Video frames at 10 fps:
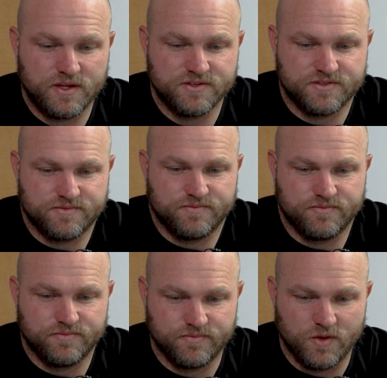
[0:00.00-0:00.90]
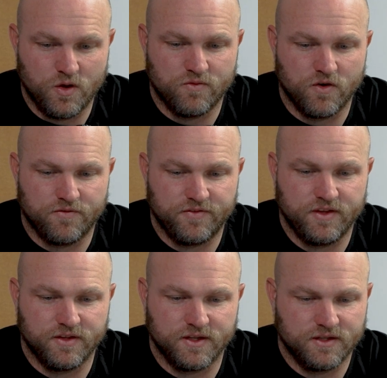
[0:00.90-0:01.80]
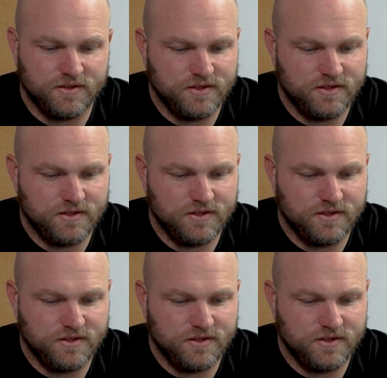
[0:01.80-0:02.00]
his overall feeling.